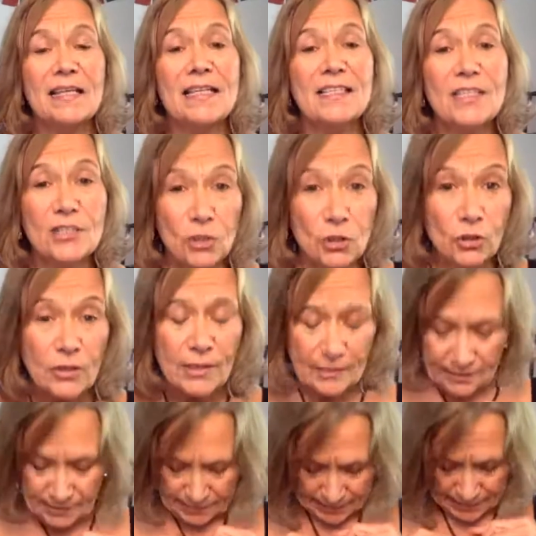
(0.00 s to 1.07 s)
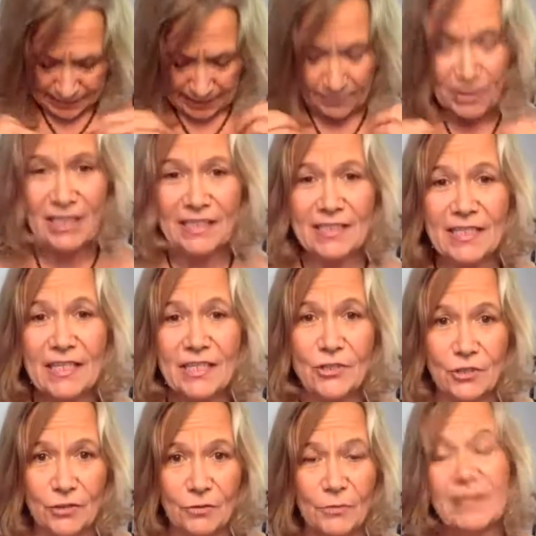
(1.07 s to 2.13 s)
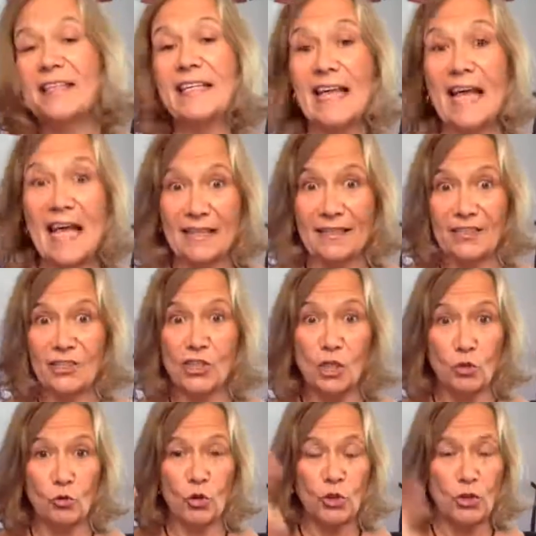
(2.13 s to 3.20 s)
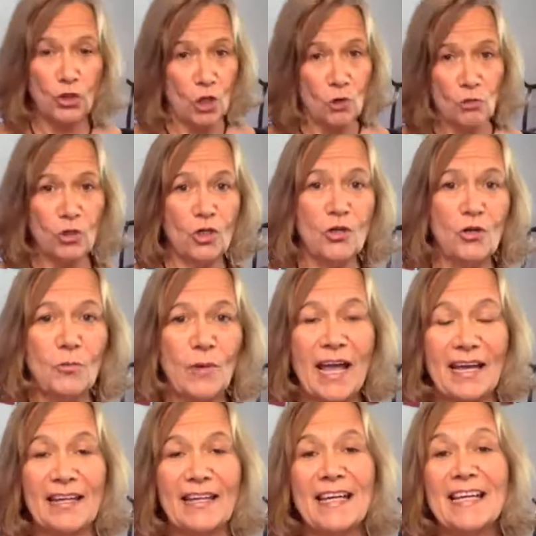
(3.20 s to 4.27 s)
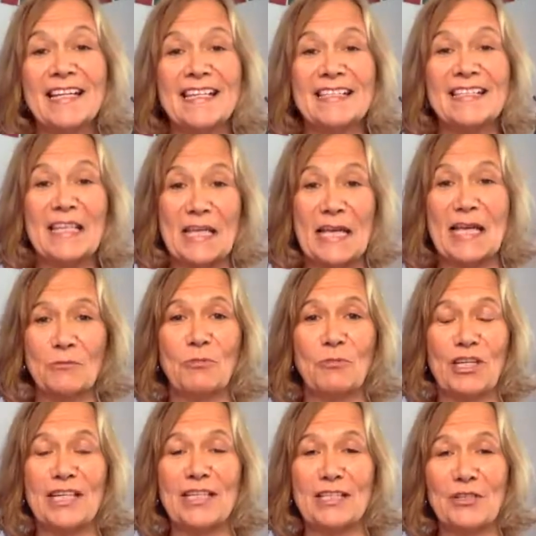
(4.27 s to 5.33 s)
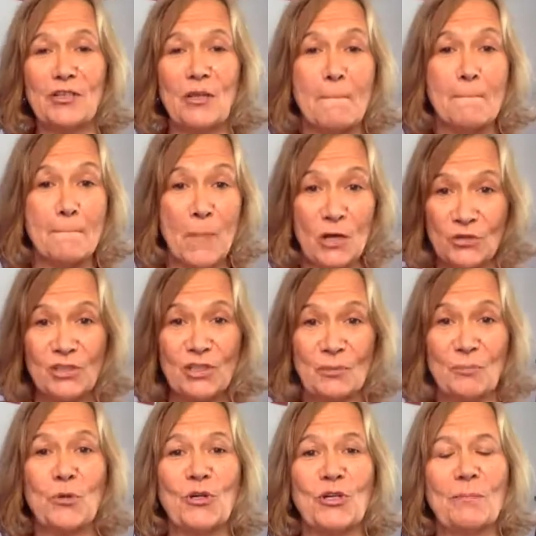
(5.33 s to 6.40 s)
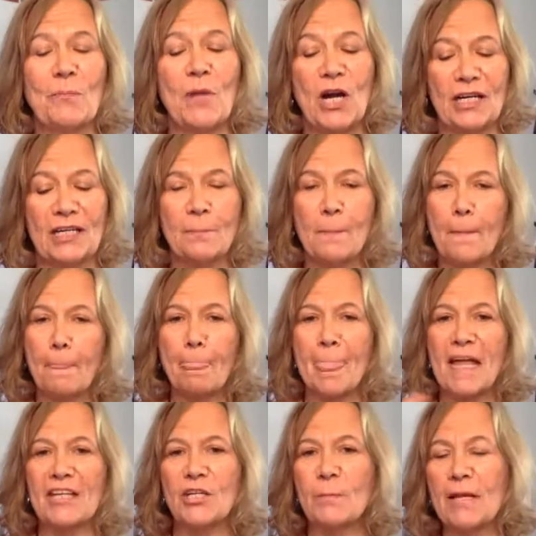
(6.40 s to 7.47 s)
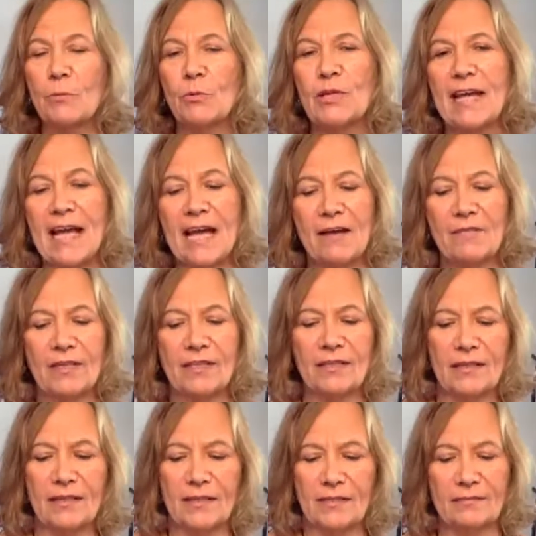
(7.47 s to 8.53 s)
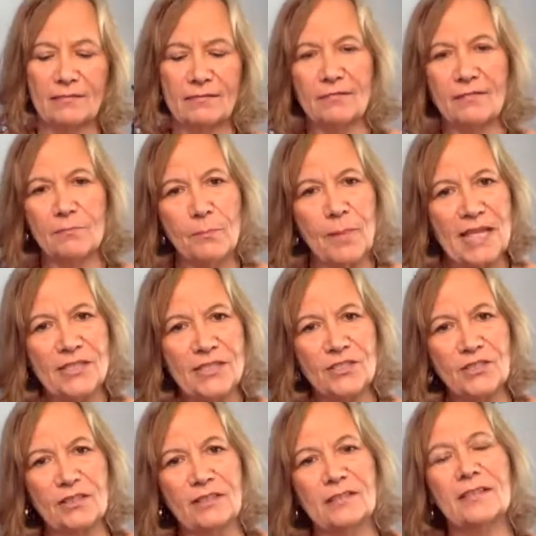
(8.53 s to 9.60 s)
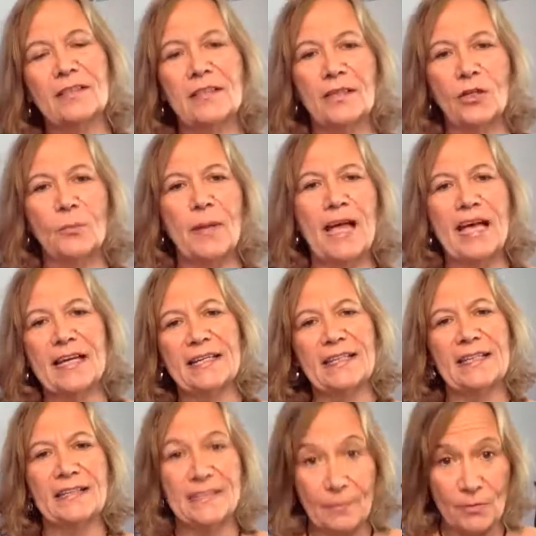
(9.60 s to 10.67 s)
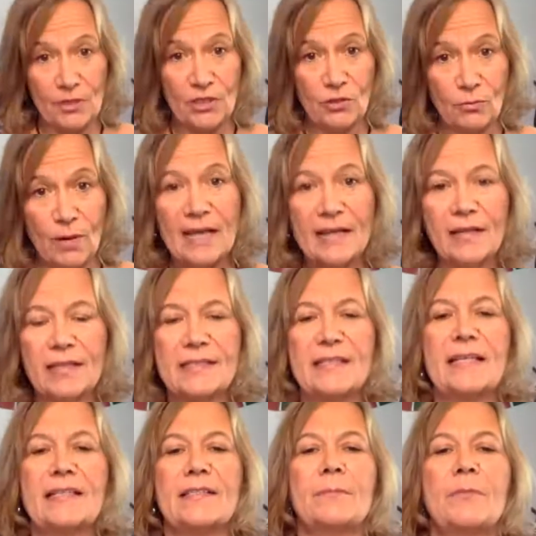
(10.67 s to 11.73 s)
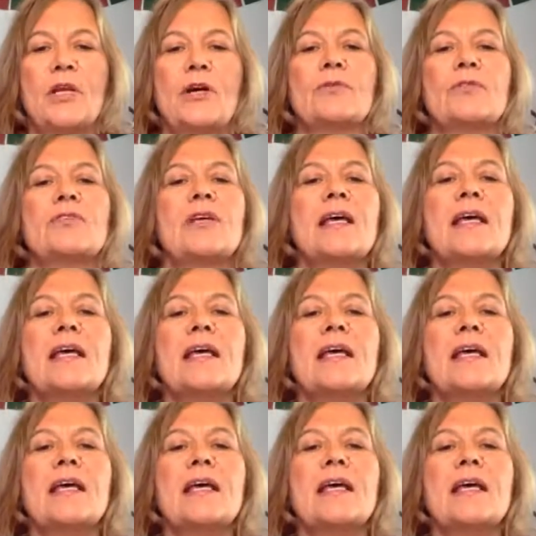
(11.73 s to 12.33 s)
this is good. And I'm going to teach you at the end. So don't go away, because at the end, we're going to do the most important part. And you may want to have a pencil or pen and something to write on, take some notes.